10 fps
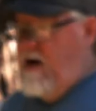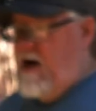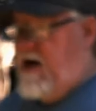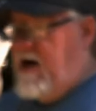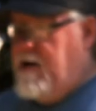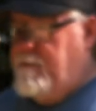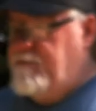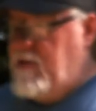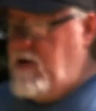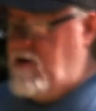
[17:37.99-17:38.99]

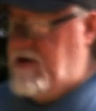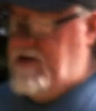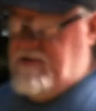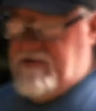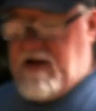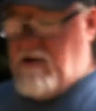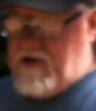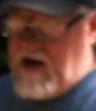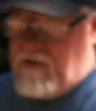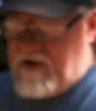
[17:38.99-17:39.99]
or they
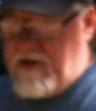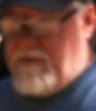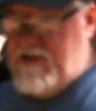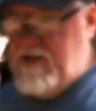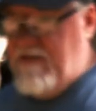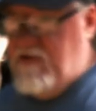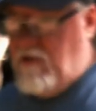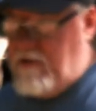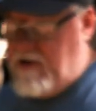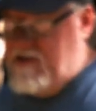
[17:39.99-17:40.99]
don't come with it, but you have to
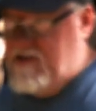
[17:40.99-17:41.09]
order it